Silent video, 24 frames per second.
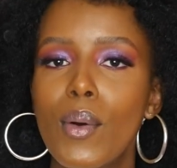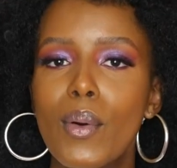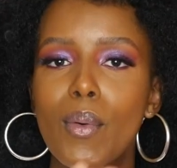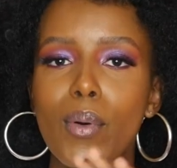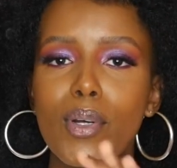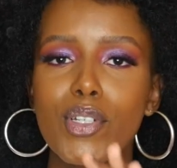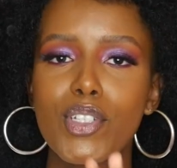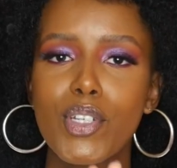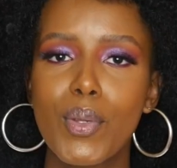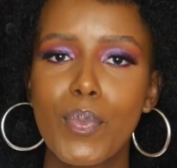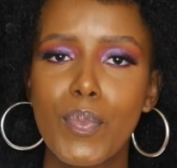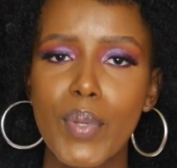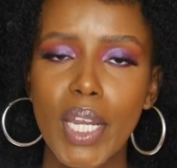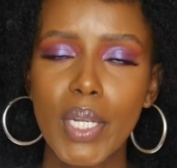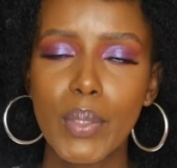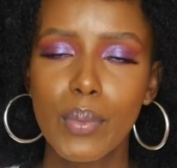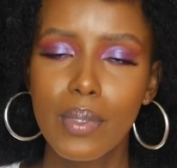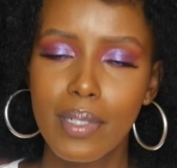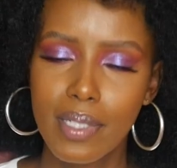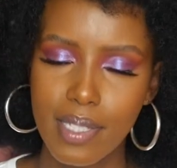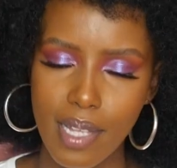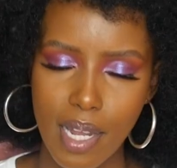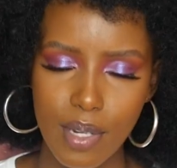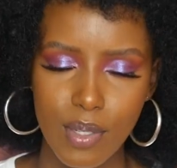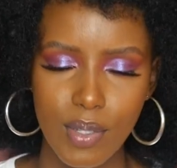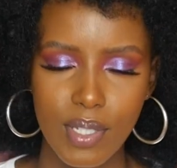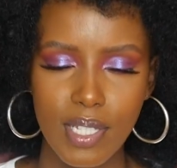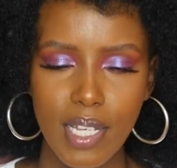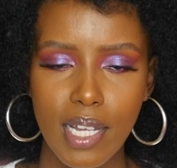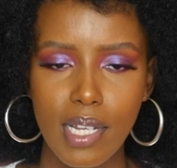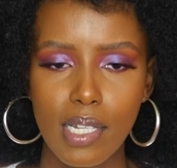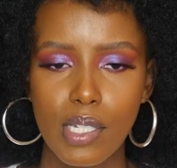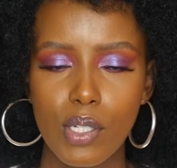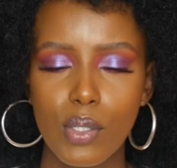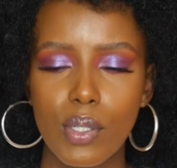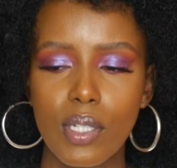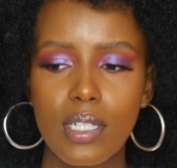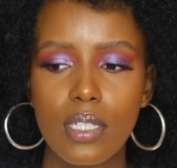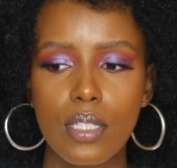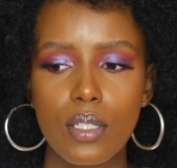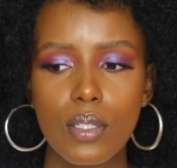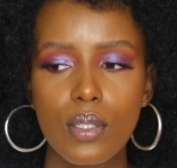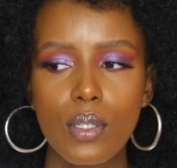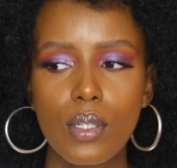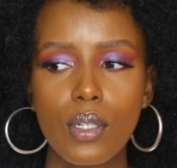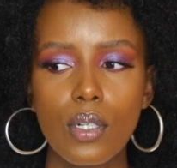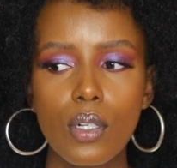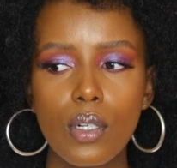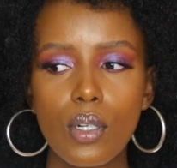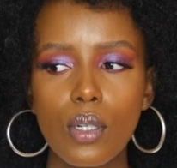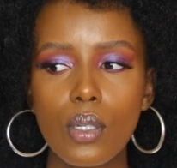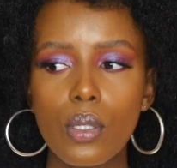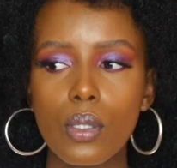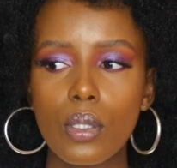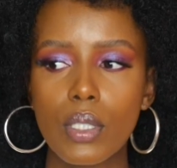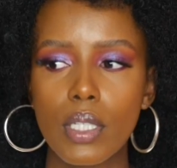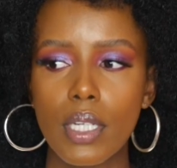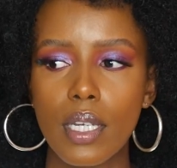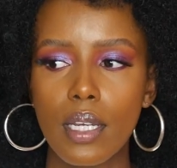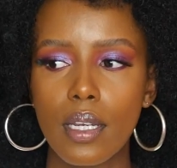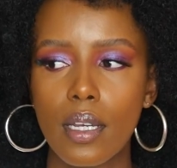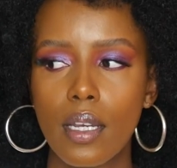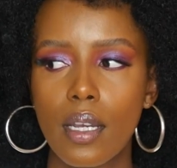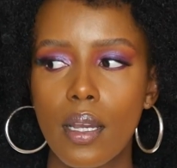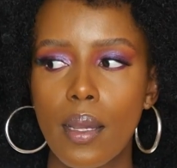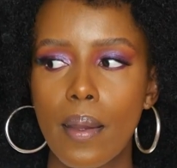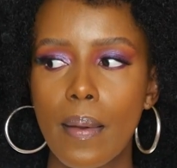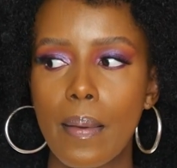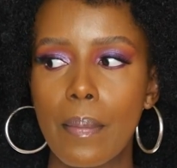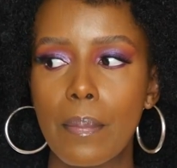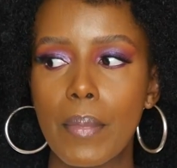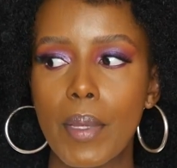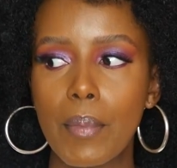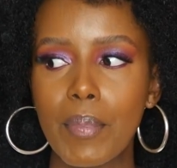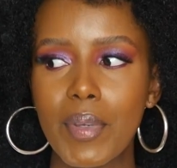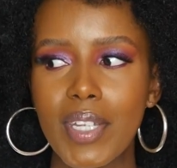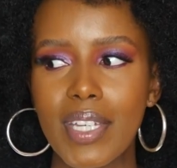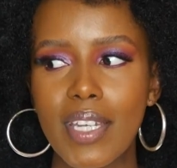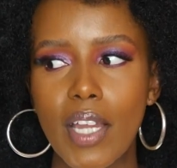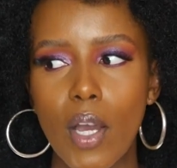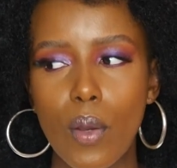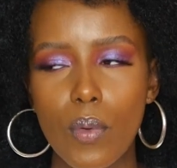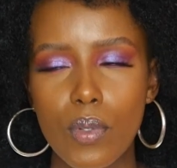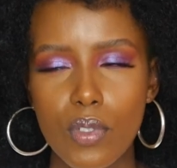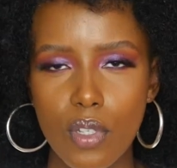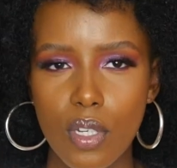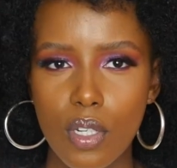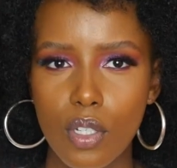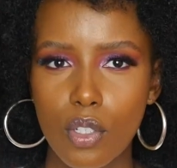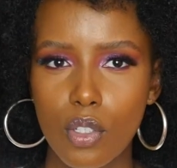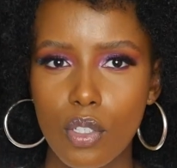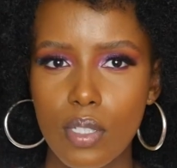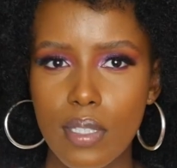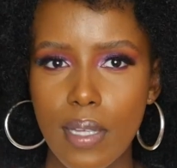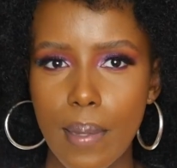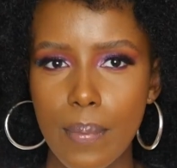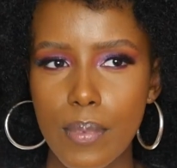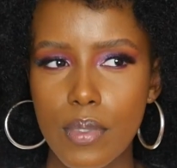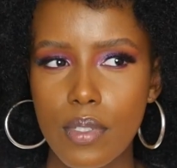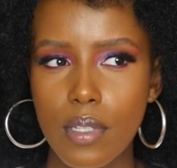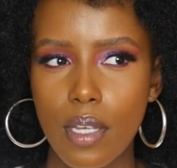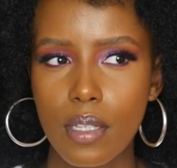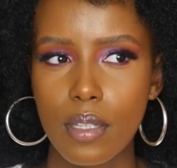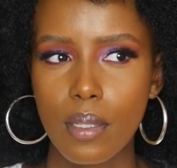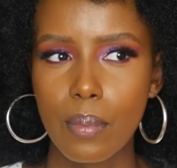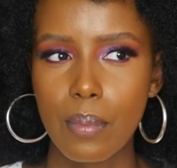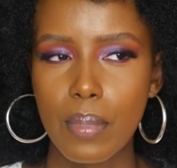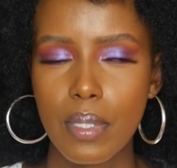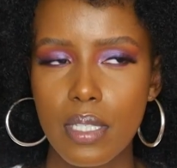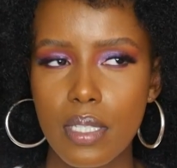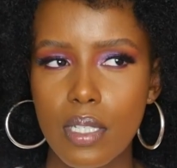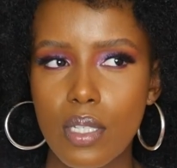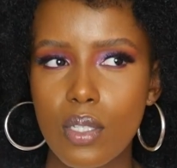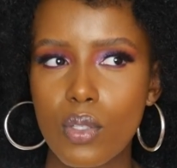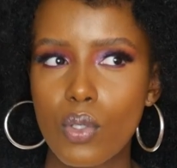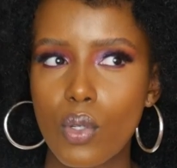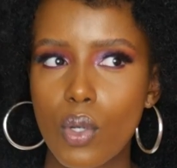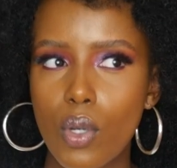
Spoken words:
What your brain will start to tell you is, oh, okay, maybe now is not a good time to start the business.